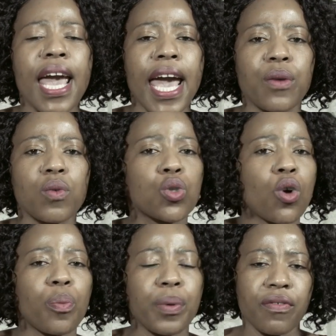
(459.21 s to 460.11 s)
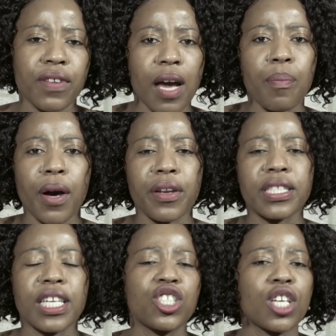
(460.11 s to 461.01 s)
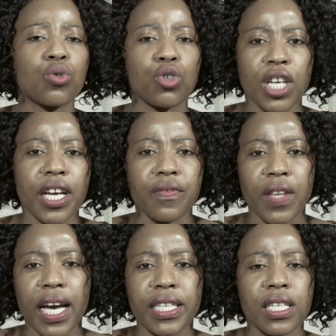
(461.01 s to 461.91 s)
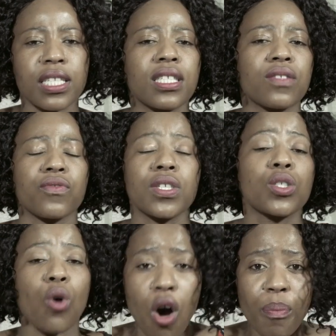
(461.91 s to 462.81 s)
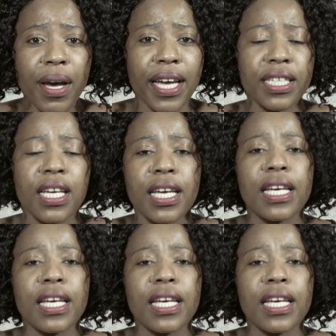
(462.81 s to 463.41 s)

and we talk briefly about it and just to check if the candidate is, is open.